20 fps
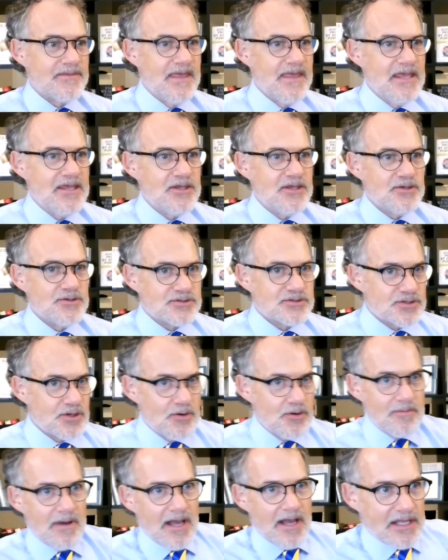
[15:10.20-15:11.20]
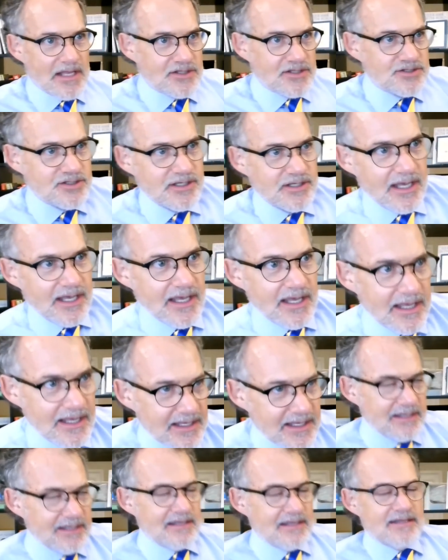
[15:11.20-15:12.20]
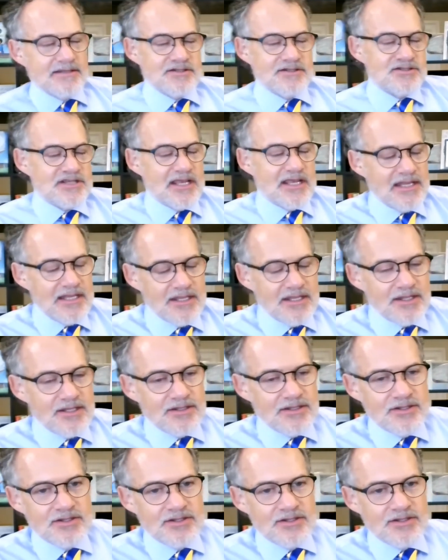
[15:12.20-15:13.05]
Thank you so much, uh, Jenny.